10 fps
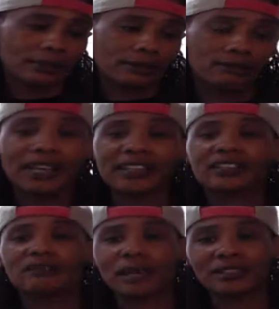
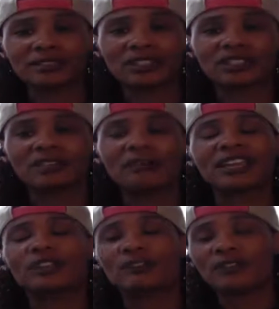negative messages can
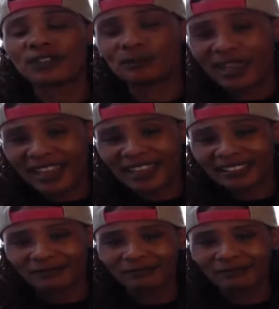make you feel bad,